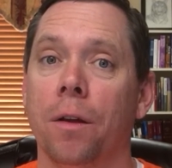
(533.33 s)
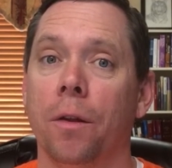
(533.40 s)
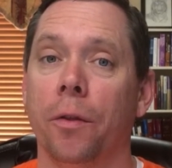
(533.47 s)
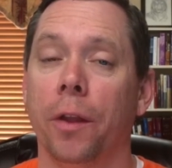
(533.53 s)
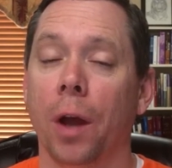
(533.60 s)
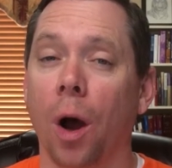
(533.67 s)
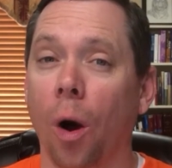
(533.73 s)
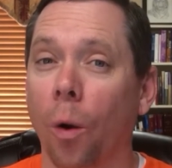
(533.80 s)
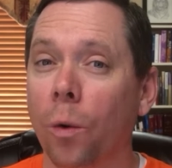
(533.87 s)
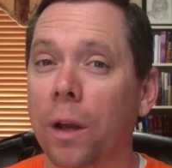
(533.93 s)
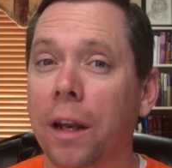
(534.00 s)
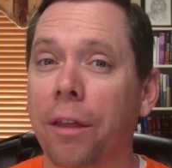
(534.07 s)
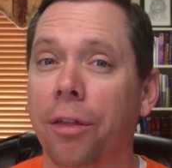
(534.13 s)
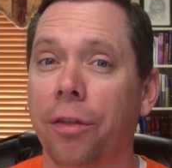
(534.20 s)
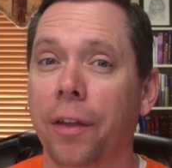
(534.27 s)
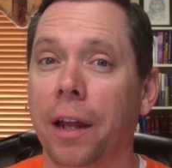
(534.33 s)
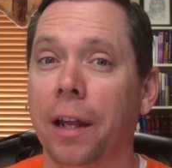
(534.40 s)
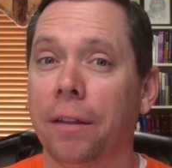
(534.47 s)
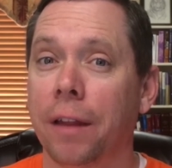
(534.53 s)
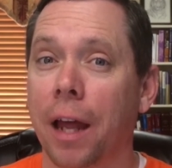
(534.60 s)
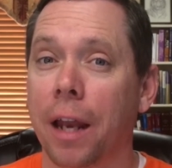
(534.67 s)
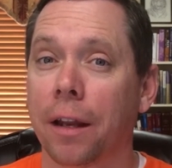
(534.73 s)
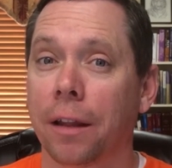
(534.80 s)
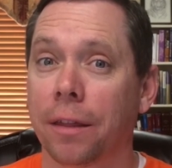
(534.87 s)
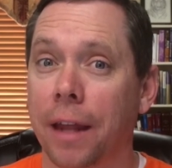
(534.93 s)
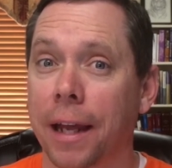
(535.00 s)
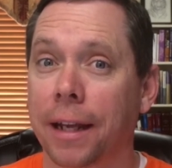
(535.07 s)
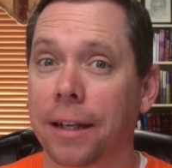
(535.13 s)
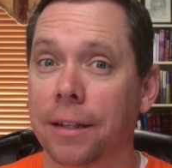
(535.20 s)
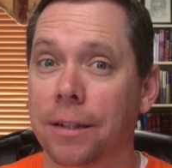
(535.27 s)
the only thing
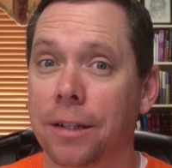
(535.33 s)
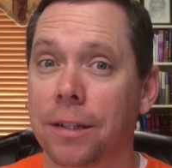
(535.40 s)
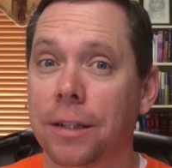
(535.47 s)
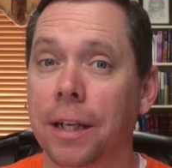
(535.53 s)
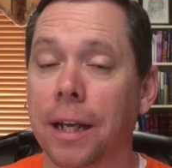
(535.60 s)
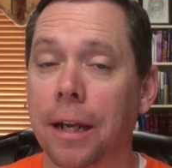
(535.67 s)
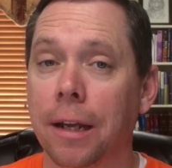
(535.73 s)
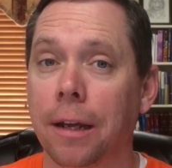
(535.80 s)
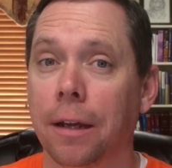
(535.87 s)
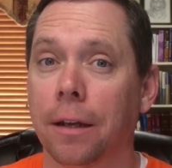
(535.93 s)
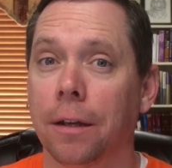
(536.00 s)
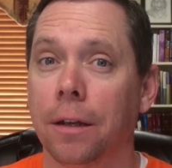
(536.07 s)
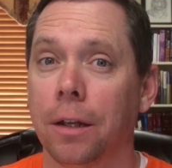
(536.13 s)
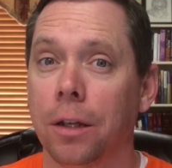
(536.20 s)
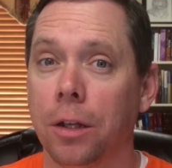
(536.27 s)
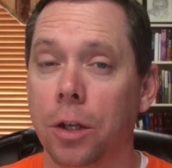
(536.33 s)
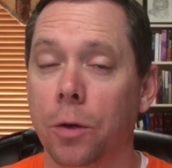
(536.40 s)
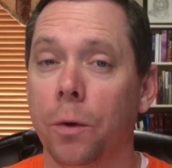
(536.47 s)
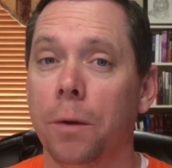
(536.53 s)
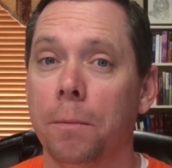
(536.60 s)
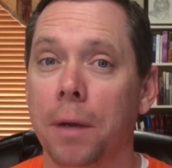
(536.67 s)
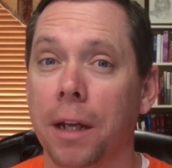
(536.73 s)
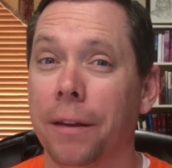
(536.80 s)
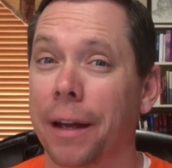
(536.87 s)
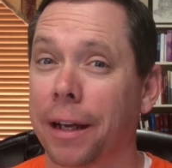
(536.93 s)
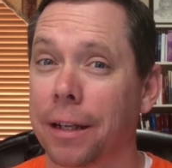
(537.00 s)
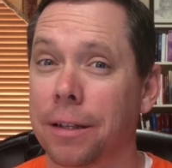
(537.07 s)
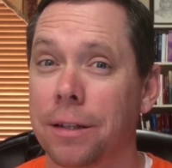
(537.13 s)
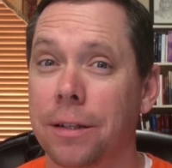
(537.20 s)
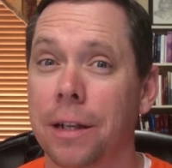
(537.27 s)
that can sink you and me, that
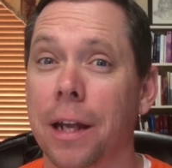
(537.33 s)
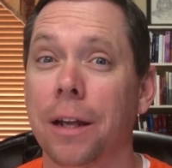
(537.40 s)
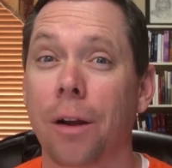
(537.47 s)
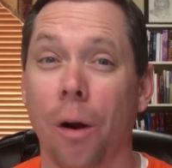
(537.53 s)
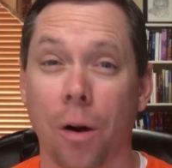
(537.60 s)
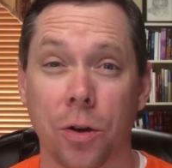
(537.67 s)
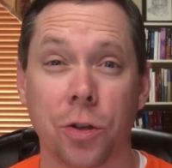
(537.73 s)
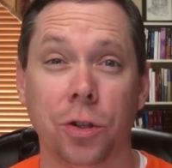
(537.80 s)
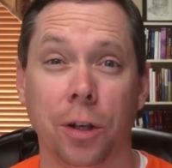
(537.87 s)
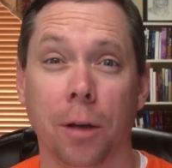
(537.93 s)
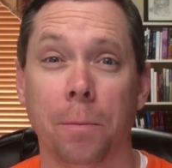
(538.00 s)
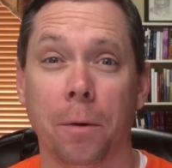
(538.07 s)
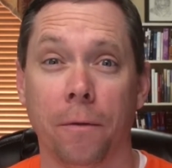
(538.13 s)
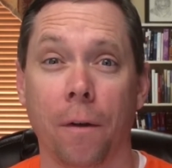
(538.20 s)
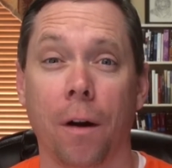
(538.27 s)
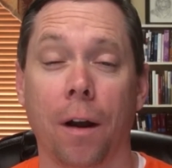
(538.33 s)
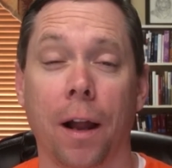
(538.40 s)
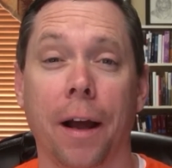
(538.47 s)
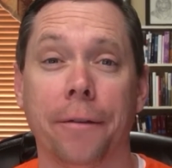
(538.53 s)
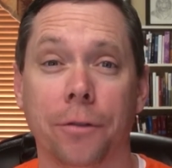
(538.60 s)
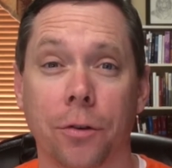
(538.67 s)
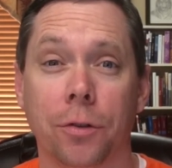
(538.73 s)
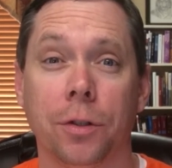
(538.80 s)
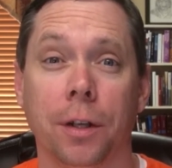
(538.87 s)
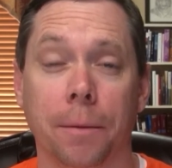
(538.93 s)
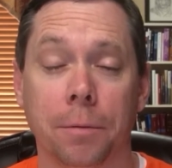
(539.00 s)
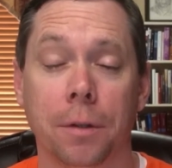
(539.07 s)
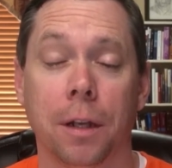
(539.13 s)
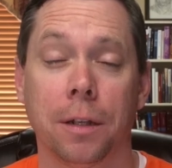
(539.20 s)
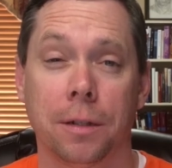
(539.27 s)
can sink our ship, if our lives are
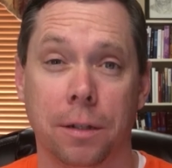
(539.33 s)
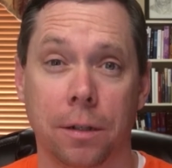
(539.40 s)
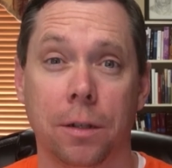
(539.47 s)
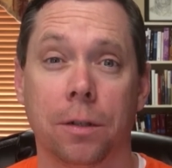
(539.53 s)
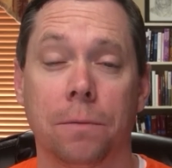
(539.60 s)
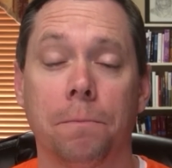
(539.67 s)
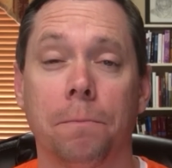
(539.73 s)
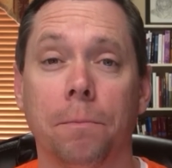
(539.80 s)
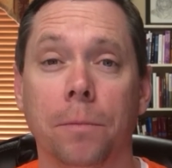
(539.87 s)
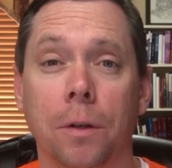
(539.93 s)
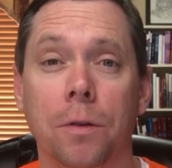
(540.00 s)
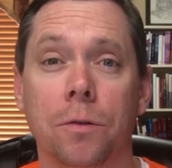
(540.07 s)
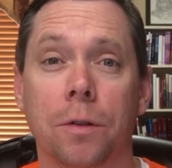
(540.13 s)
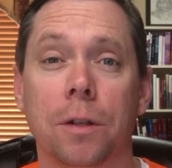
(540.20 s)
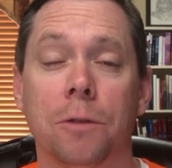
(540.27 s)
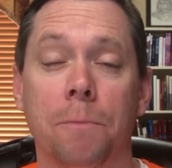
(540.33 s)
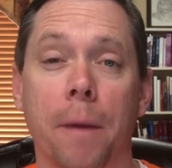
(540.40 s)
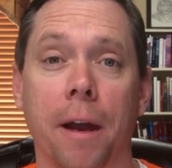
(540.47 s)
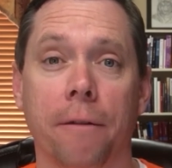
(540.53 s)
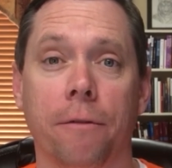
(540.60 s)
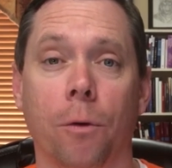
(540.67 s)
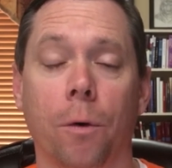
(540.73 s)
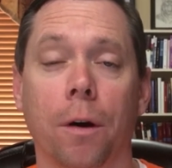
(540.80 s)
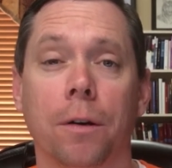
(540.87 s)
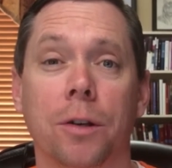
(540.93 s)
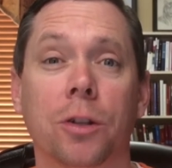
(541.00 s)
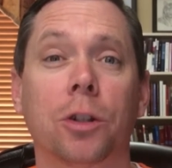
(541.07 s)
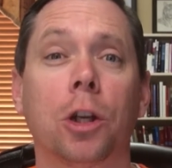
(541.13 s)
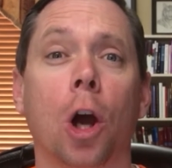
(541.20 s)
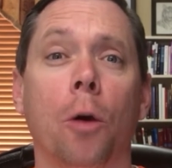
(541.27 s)
ships, let's just use this metaphor,
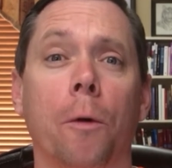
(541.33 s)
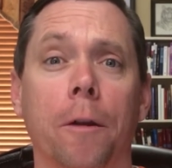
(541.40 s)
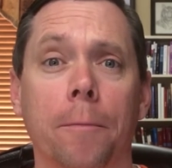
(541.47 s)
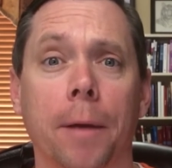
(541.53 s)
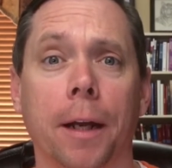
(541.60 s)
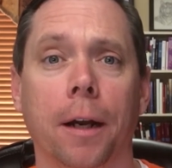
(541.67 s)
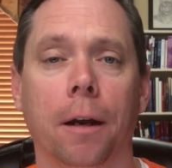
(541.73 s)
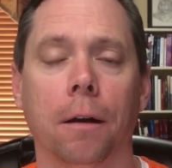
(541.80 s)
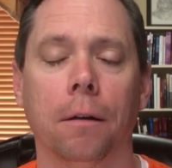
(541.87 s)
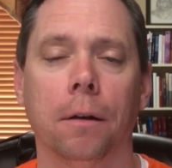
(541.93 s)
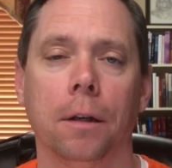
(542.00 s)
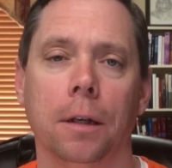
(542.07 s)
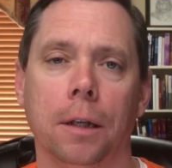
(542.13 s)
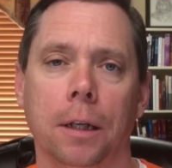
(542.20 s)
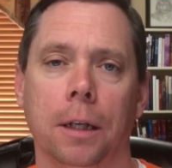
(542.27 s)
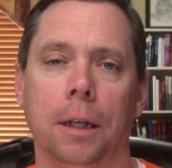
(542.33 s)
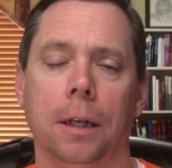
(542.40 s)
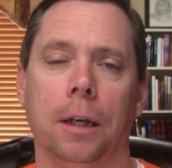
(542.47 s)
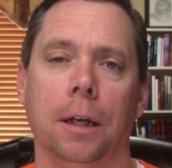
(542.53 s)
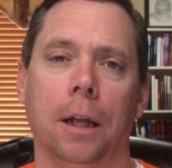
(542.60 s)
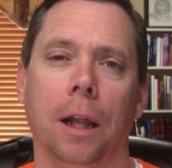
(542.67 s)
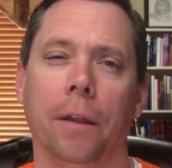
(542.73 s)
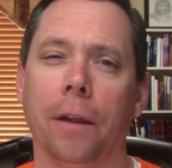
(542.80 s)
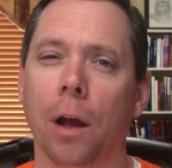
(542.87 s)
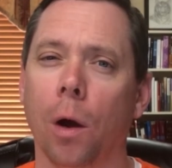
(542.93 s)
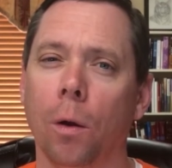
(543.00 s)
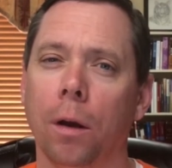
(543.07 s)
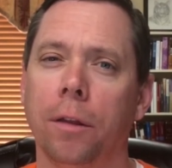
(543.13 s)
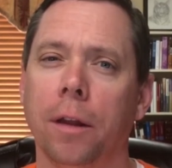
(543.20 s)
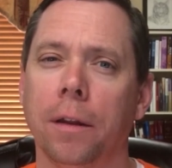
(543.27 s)
just go with me here. The
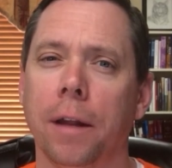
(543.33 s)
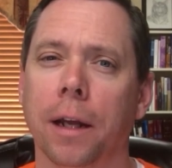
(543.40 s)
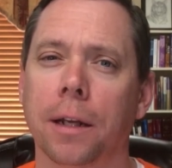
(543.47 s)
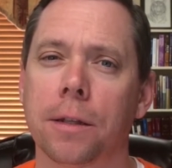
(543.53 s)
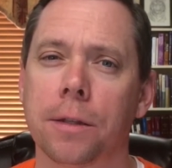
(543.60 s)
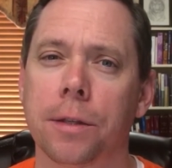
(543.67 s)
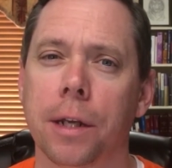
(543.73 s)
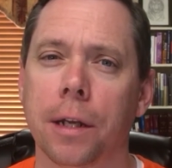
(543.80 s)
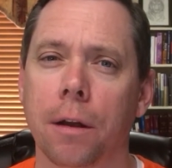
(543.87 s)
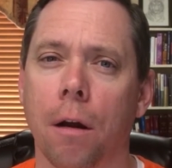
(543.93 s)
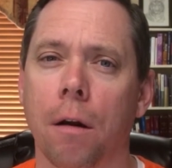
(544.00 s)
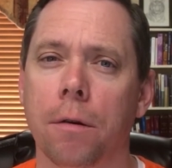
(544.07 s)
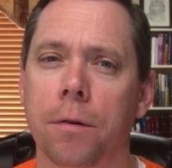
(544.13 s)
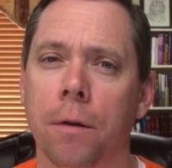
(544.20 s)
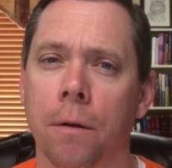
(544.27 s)
only thing that can sink our